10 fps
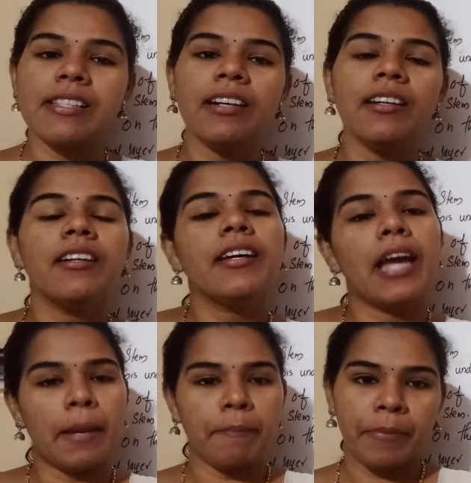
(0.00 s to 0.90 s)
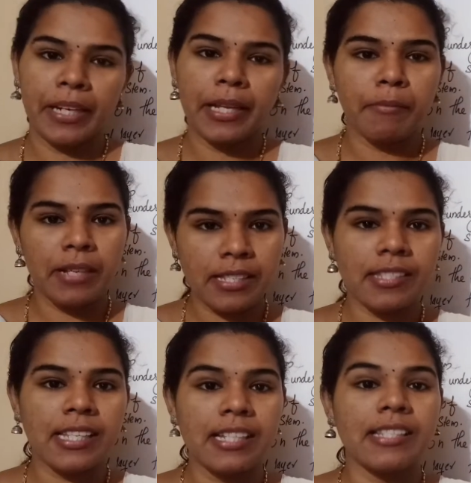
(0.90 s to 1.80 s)
the epidermis
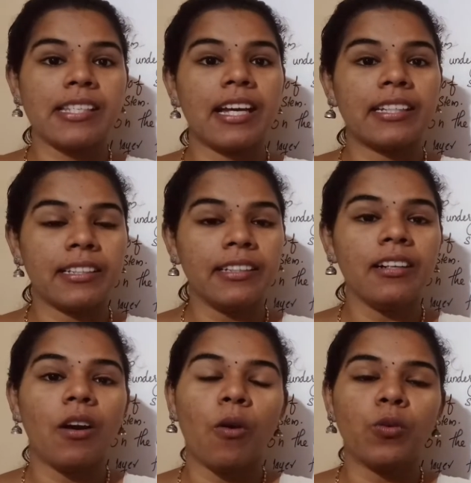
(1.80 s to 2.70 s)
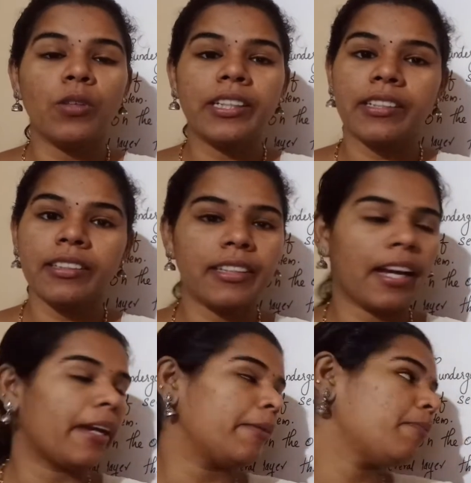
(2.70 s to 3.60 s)
cells at the older
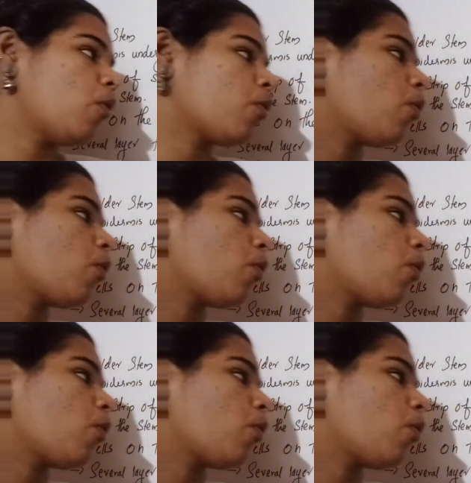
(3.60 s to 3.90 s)
time or